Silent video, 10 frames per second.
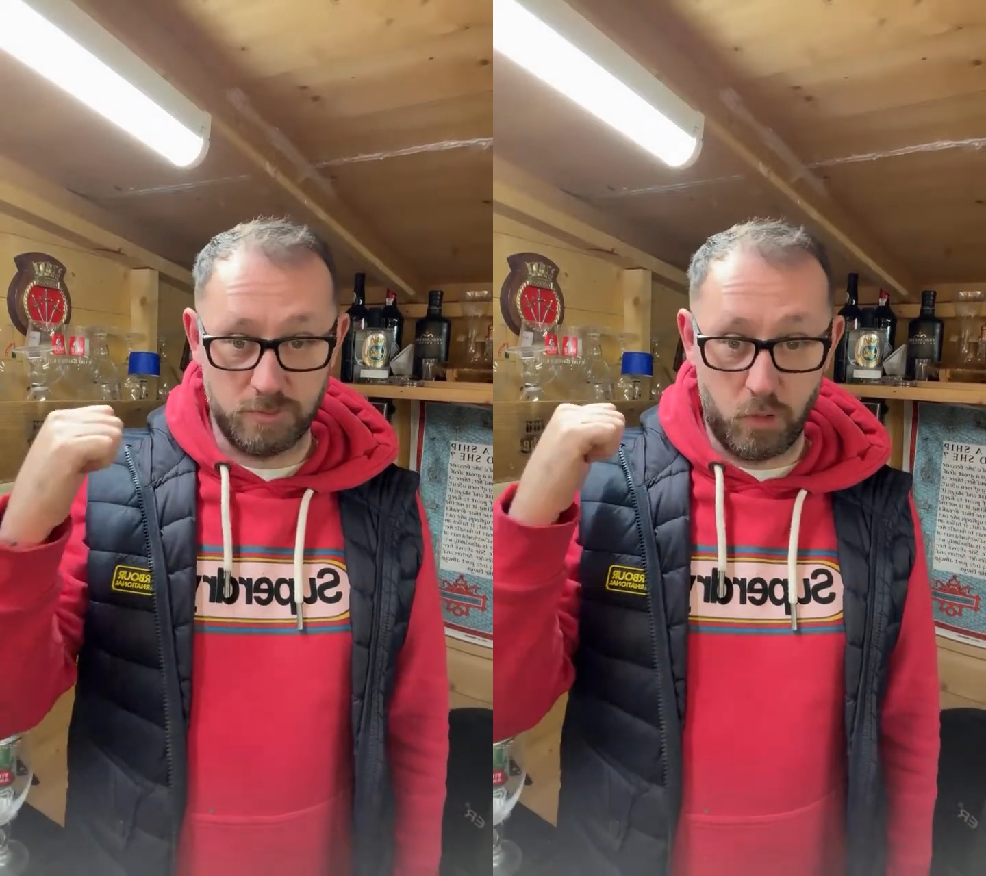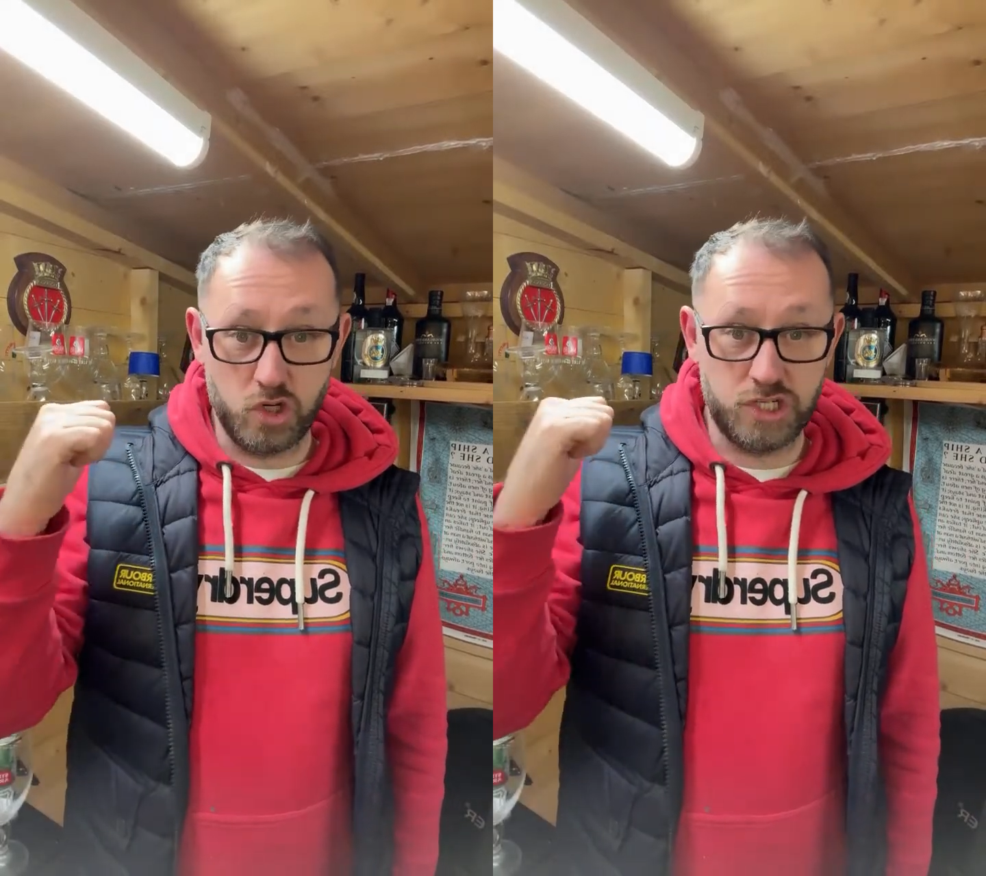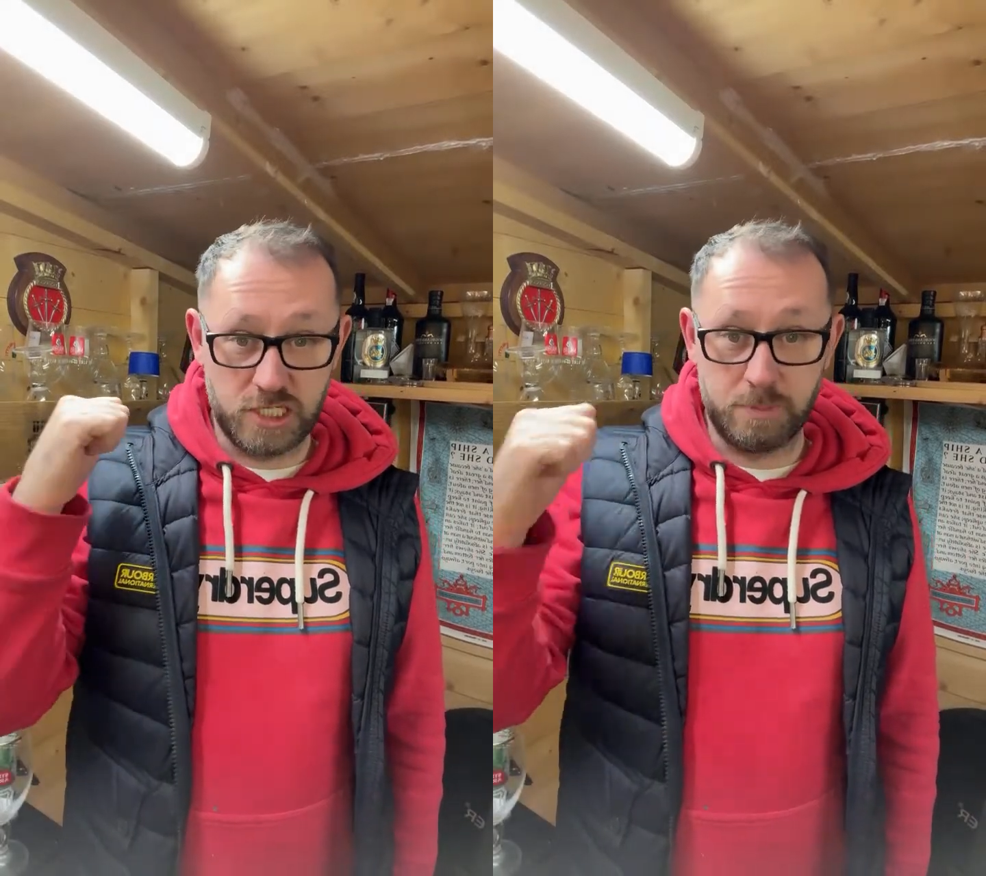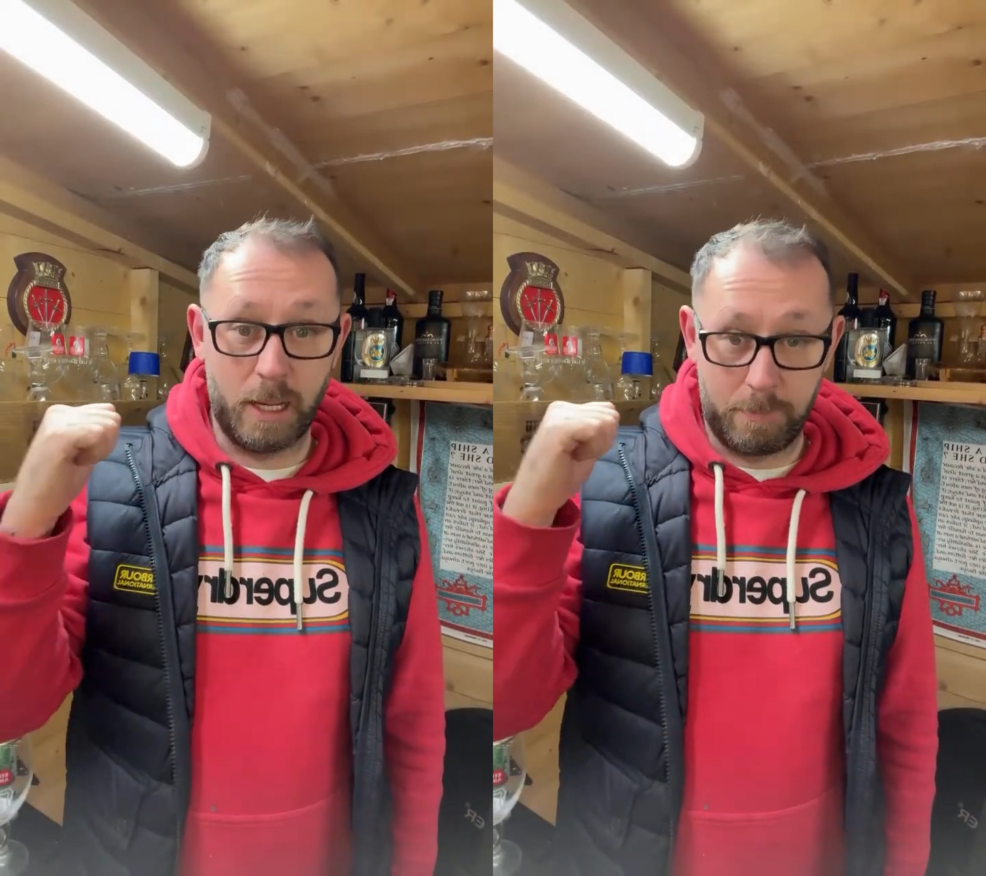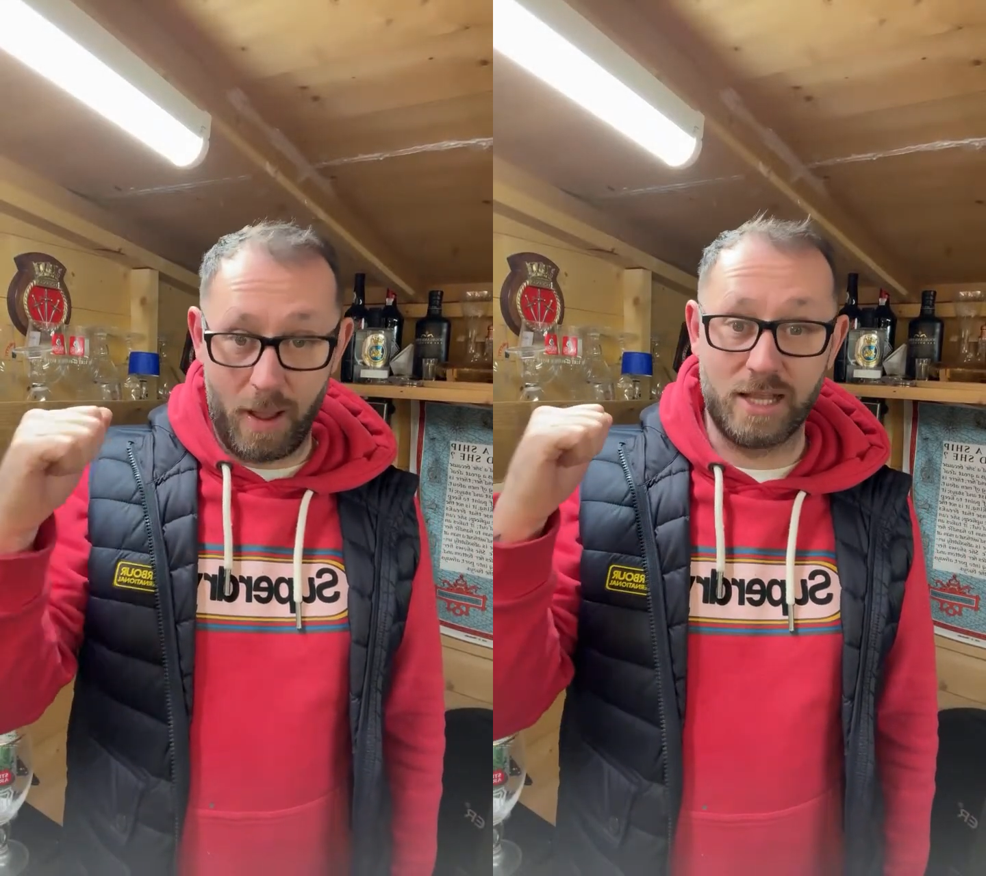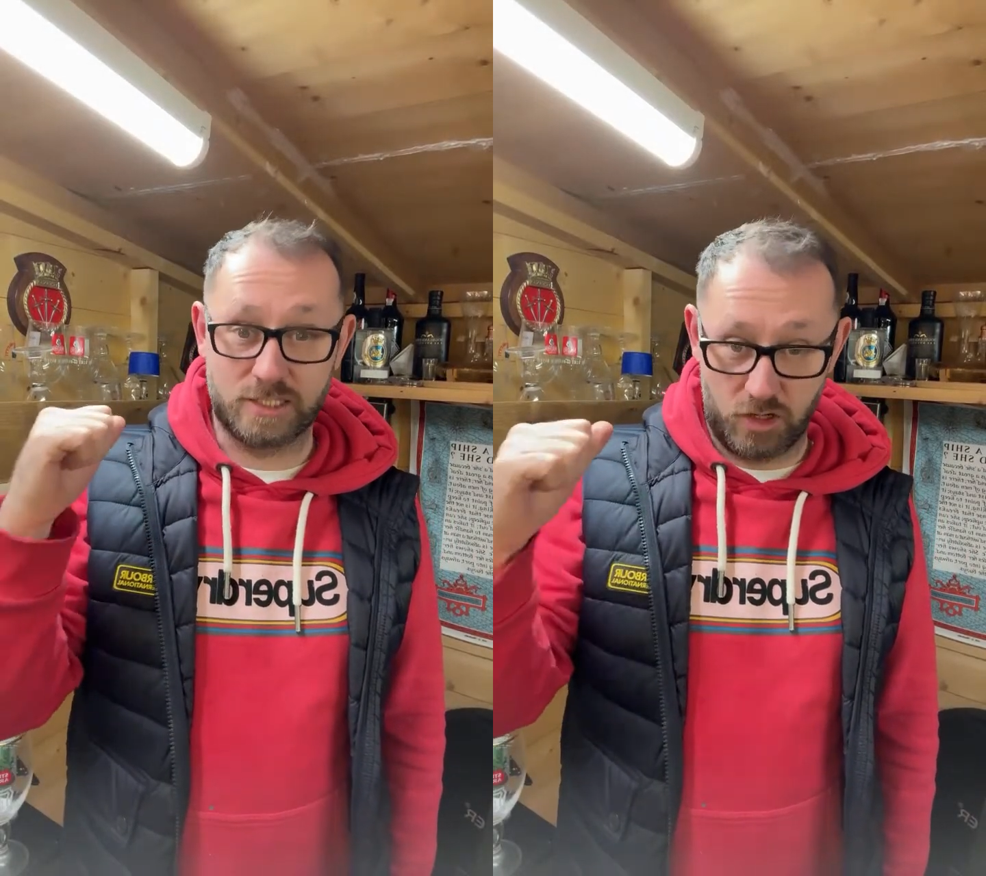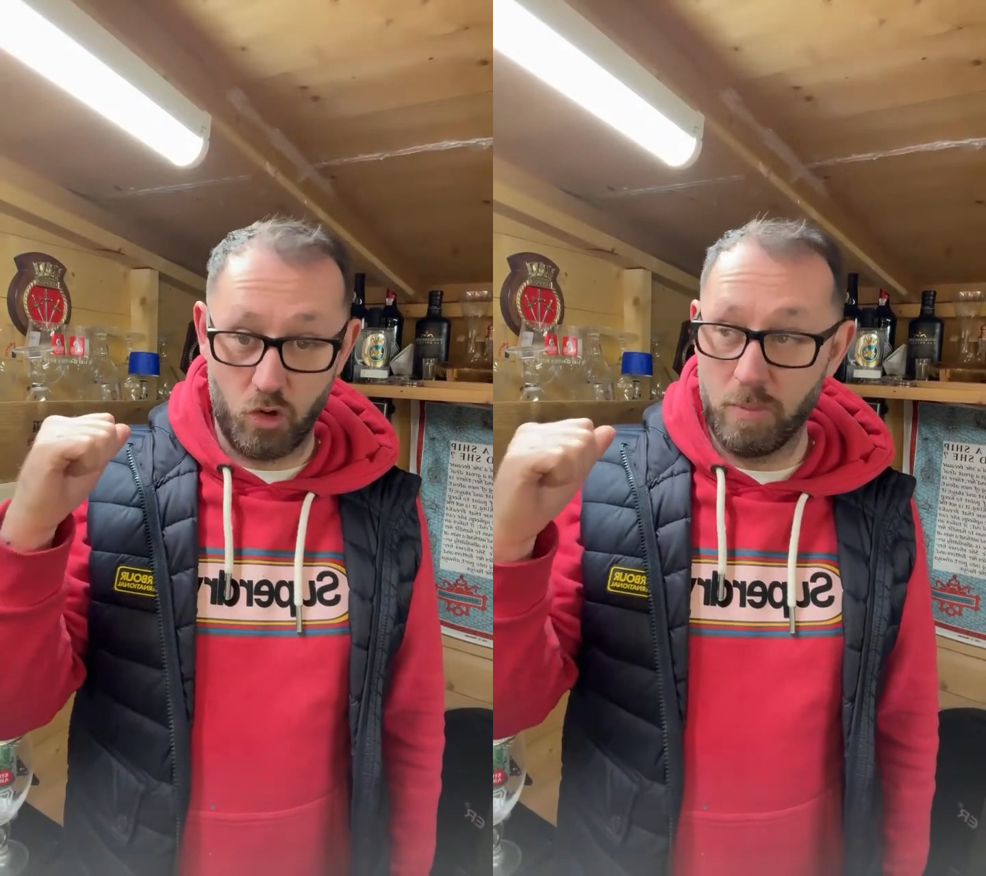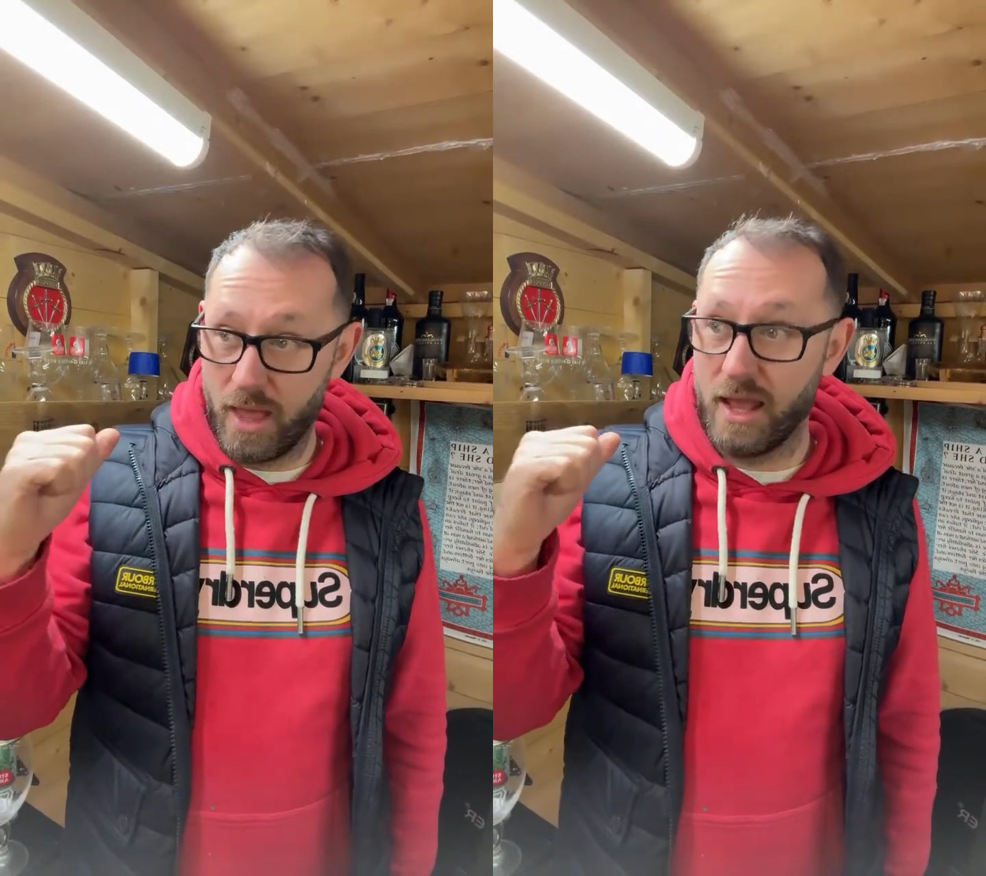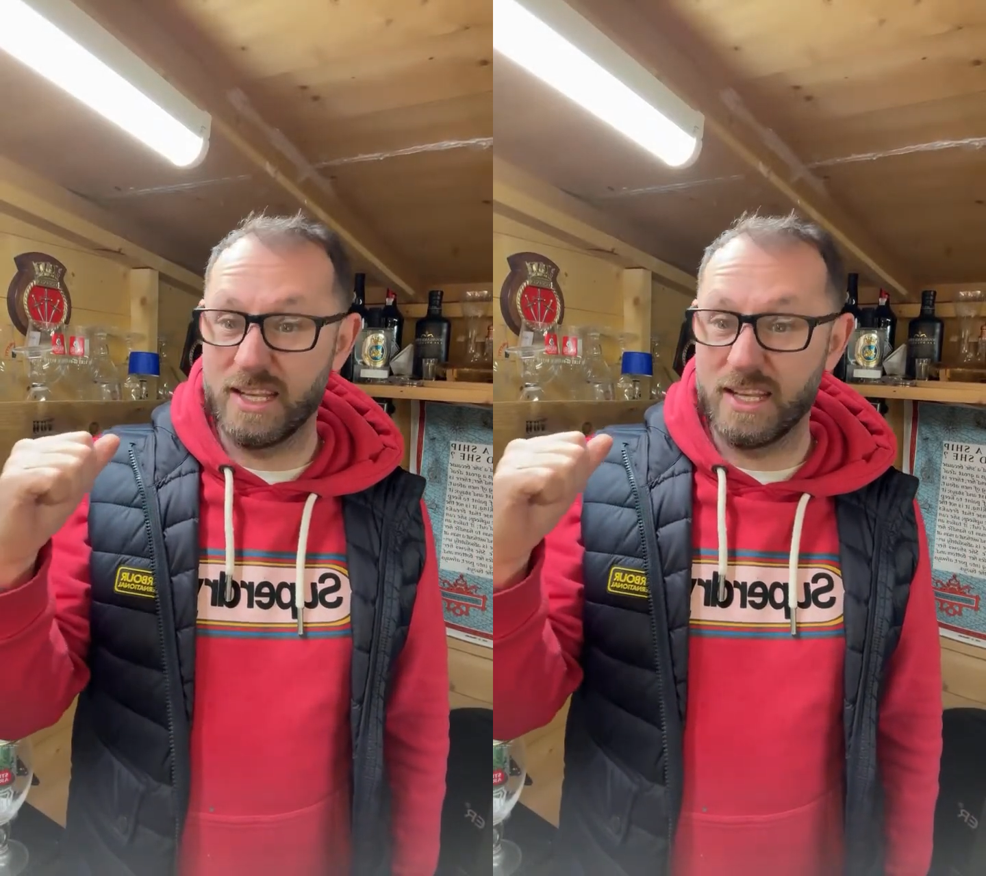push this big bastard up there.